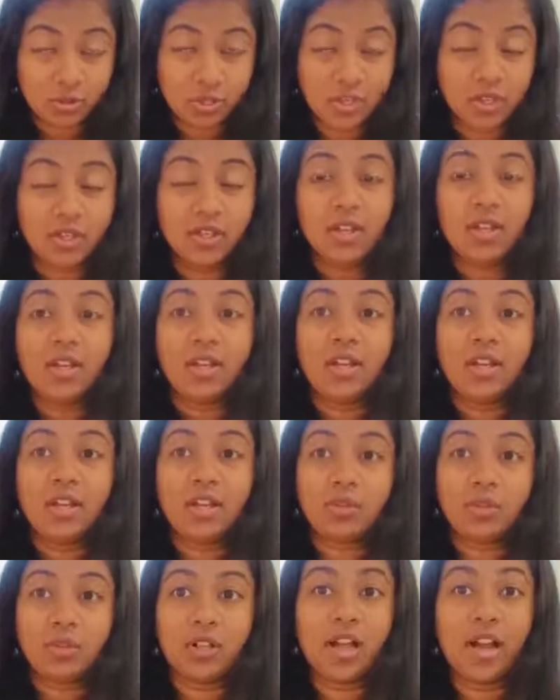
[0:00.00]
it,
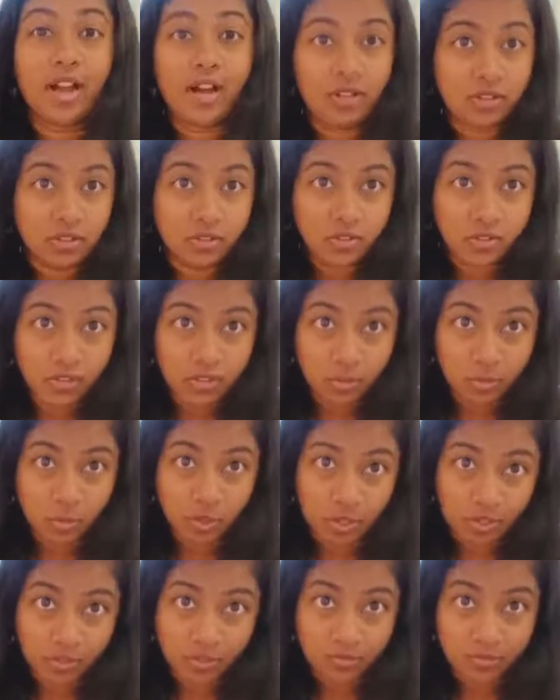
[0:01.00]
it will handle it
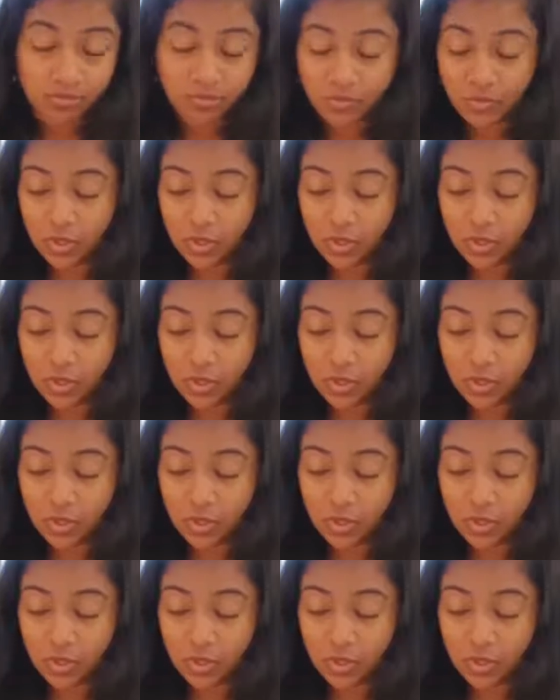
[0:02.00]
well.